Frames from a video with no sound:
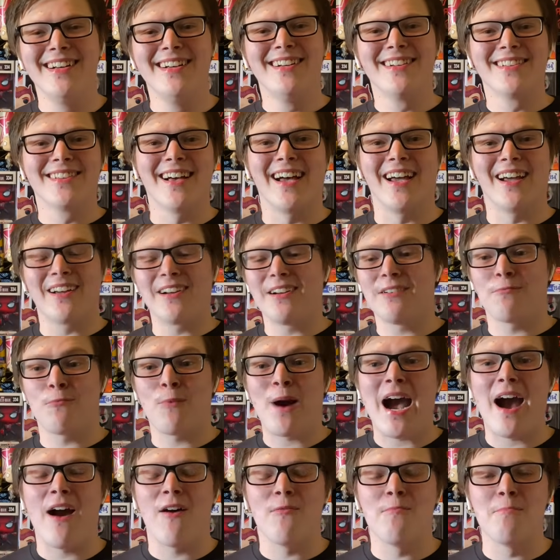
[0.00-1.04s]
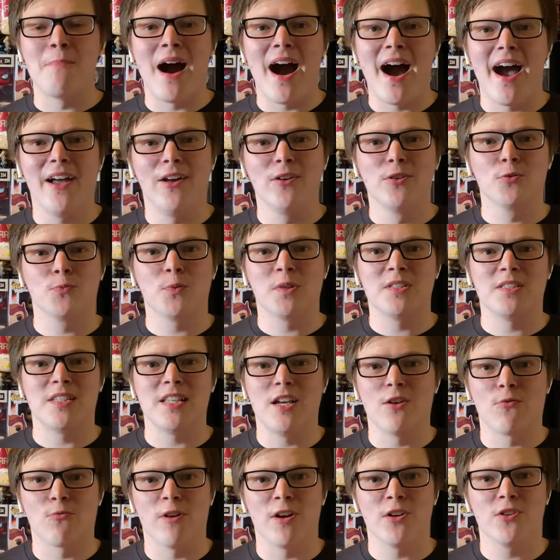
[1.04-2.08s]
Like, wow, Miles was the
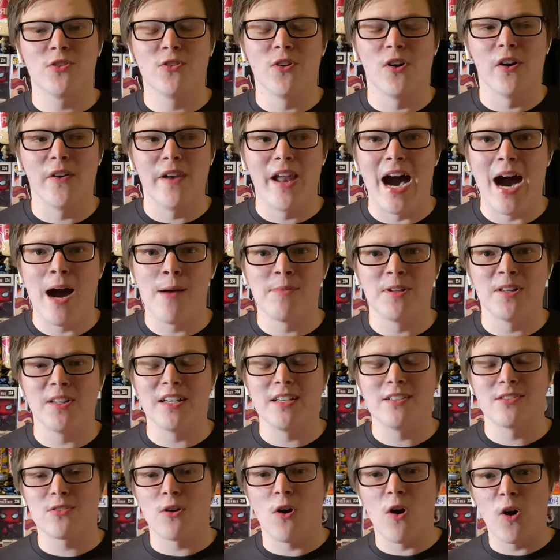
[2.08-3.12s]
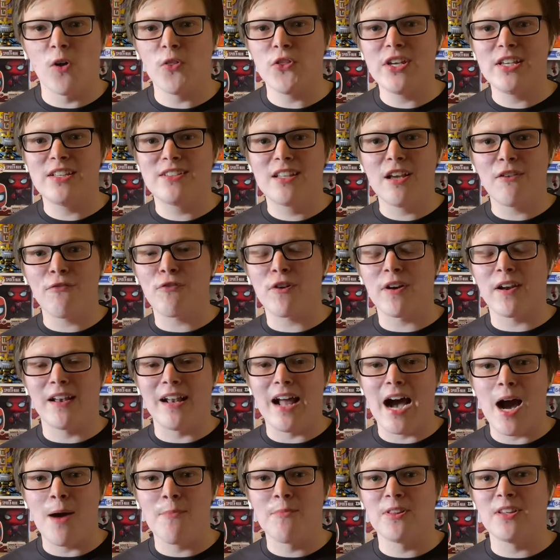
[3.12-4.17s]
original anomaly. So all these different
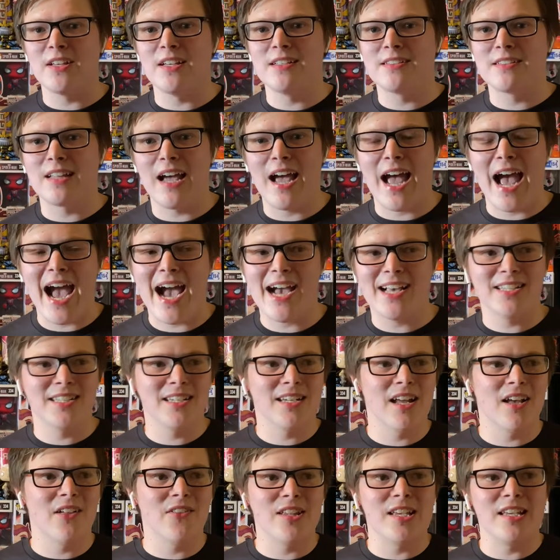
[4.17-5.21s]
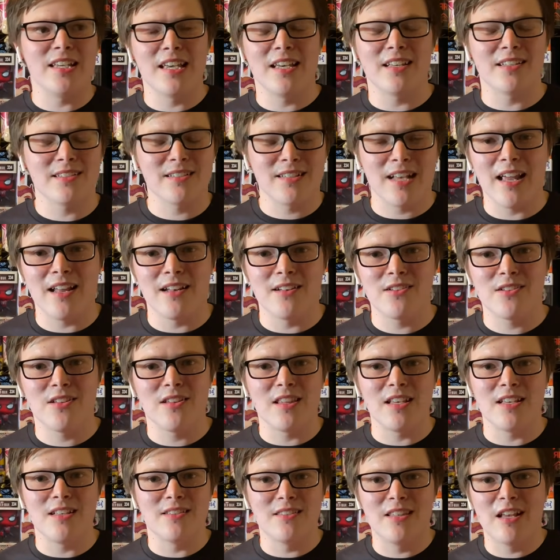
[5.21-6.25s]
anomalies that accidentally get sent to
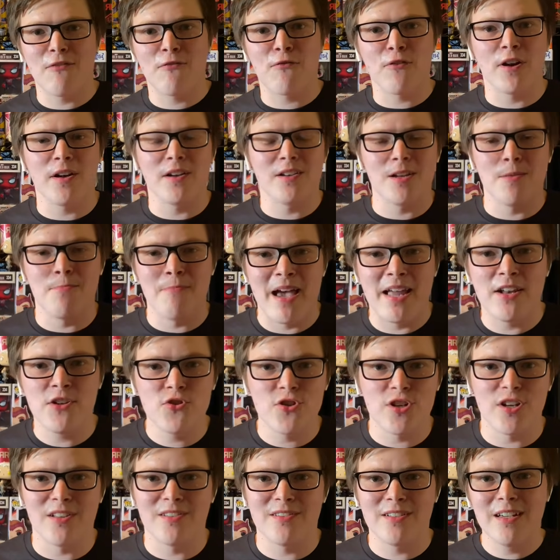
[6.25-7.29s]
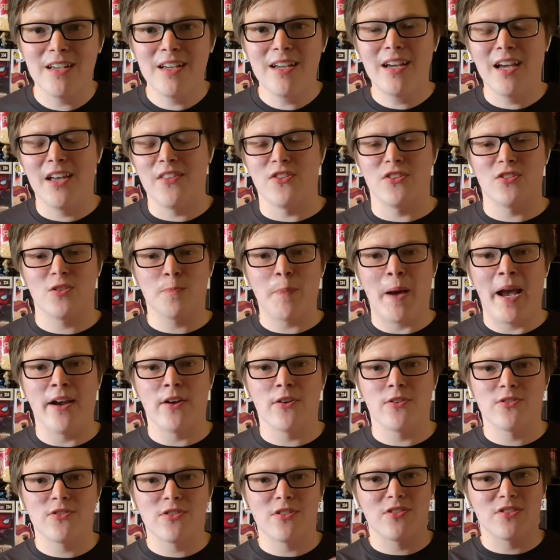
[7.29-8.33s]
these different dimensions, and the
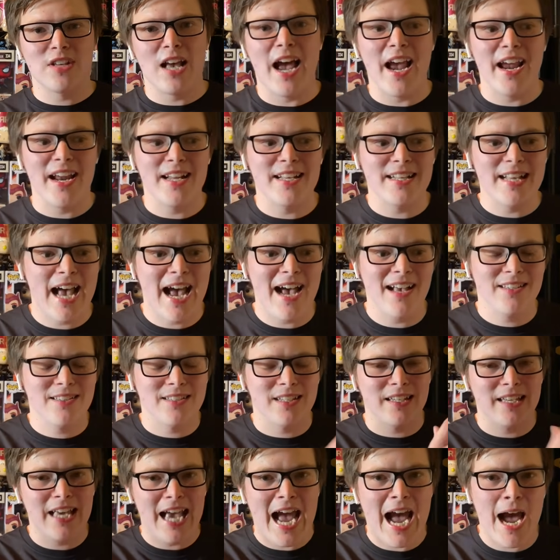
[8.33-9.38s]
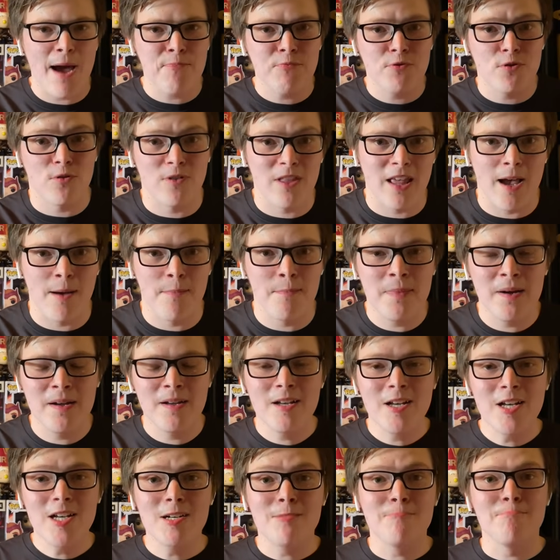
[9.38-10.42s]
Spider Society has to capture them,
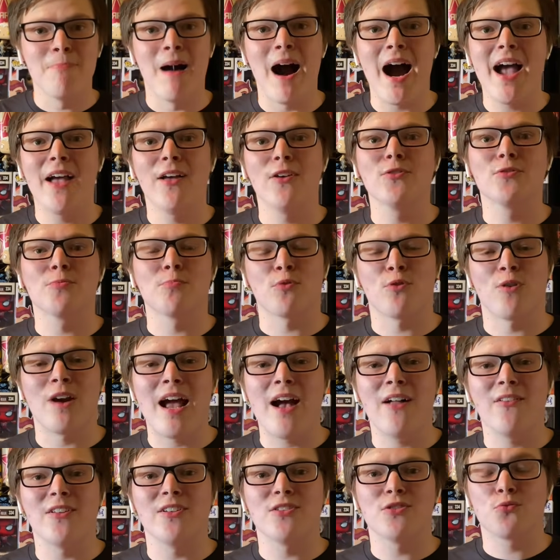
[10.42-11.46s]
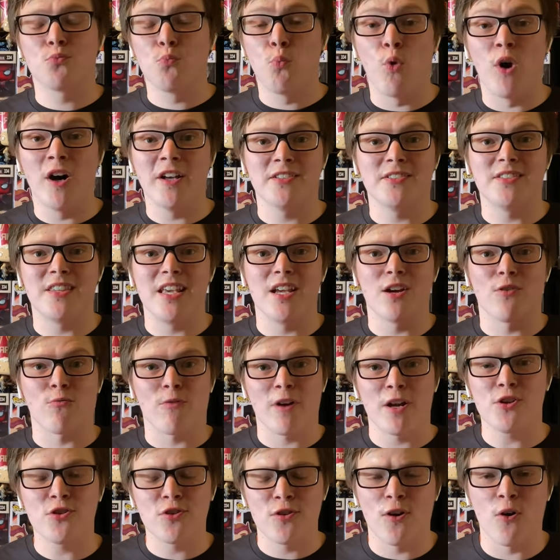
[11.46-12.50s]
Miles Morales was the
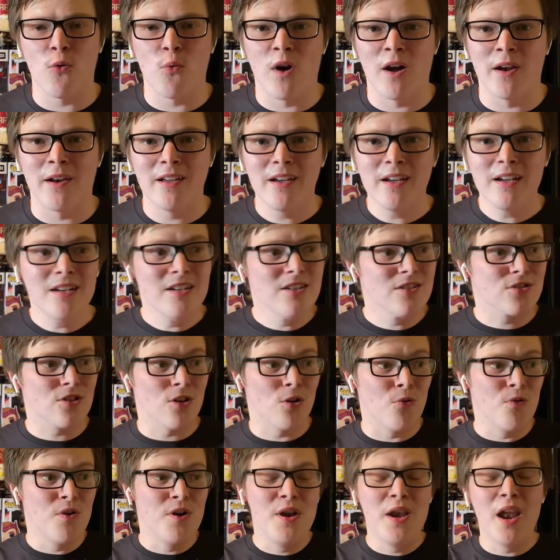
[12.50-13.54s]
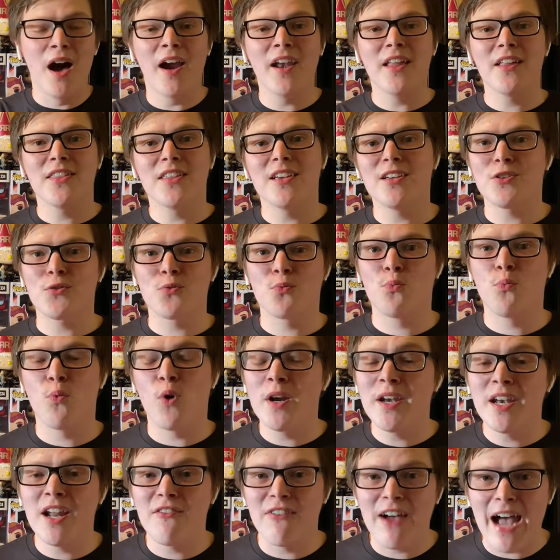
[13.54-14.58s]
original one. So none of this
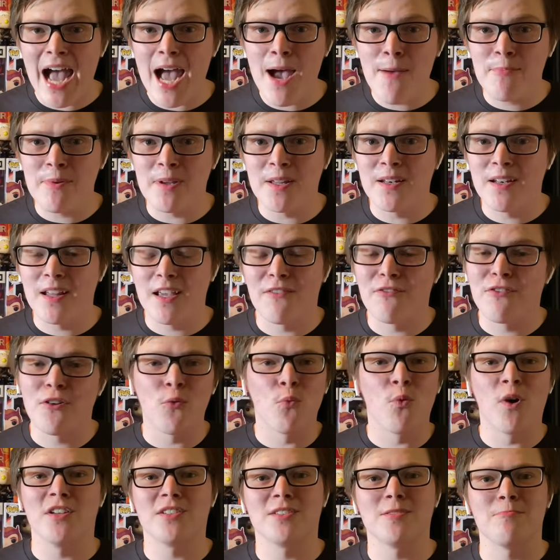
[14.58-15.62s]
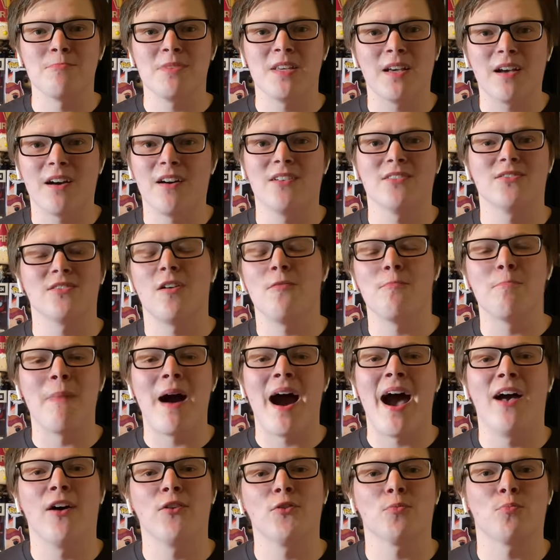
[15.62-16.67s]
wouldn't have happened if it wasn't because of
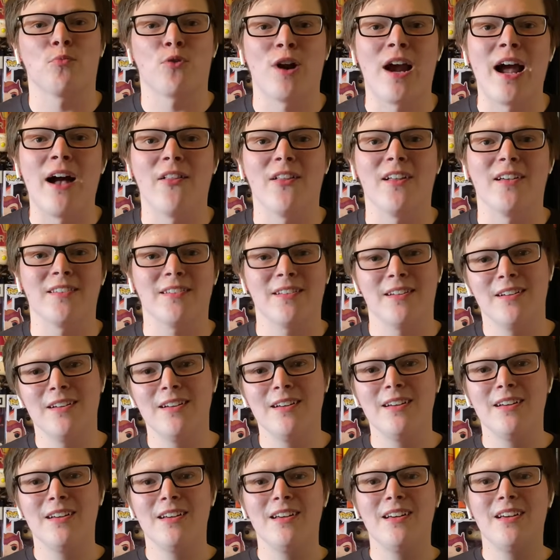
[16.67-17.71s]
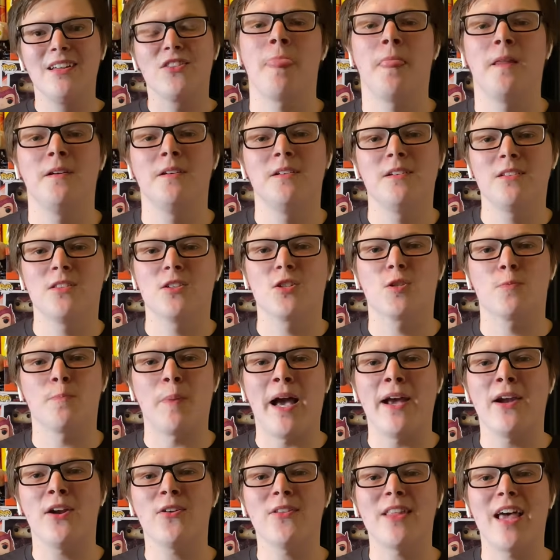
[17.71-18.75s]
Miles Morales. The
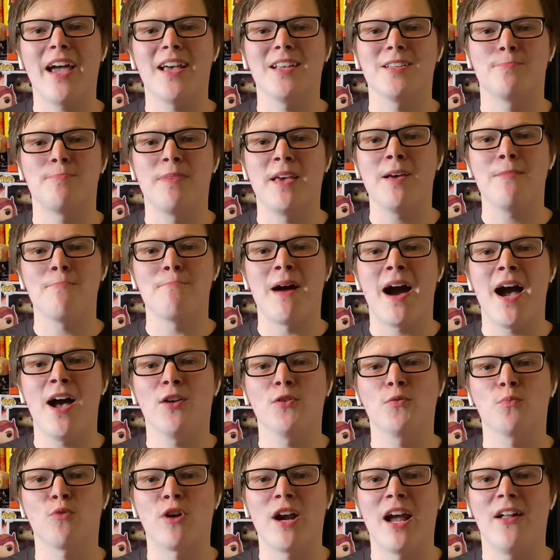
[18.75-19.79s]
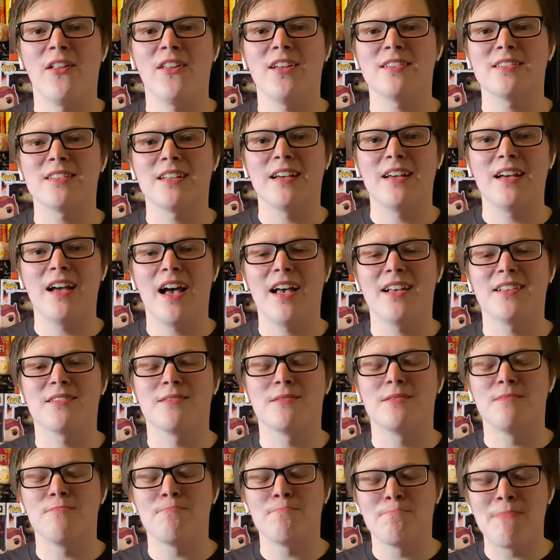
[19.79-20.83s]
spider that has bit Miles Morales has
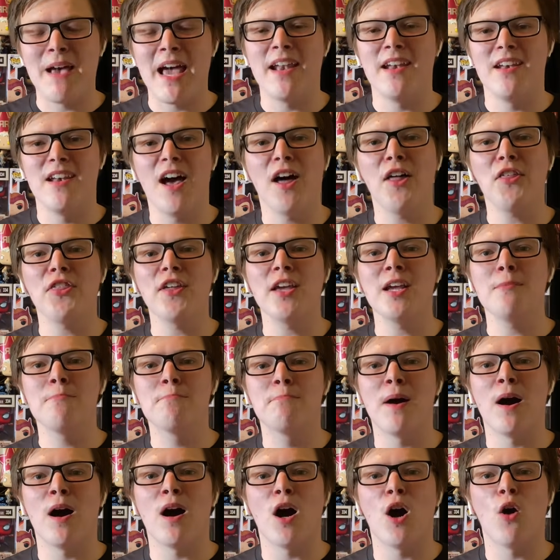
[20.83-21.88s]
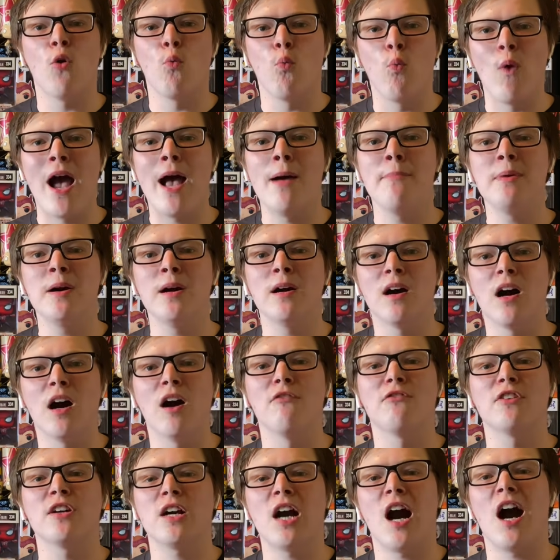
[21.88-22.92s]
been nothing but a web
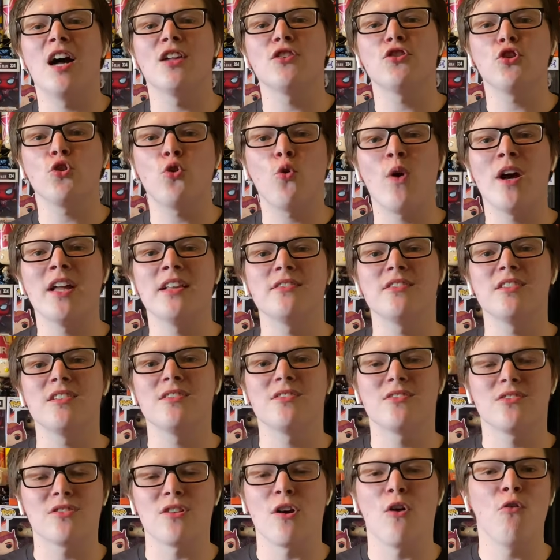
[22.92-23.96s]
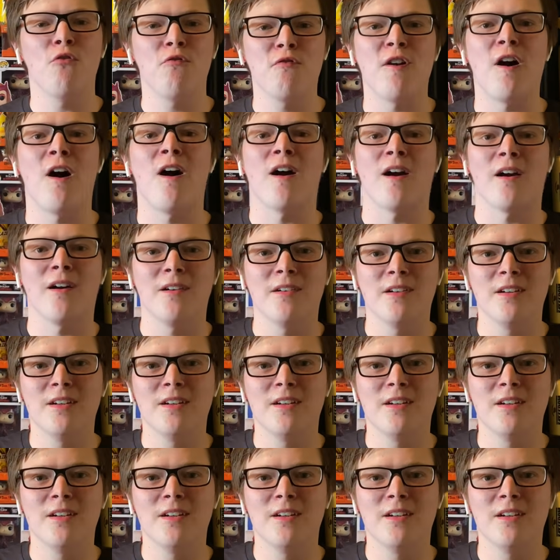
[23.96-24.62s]
of consequences so far.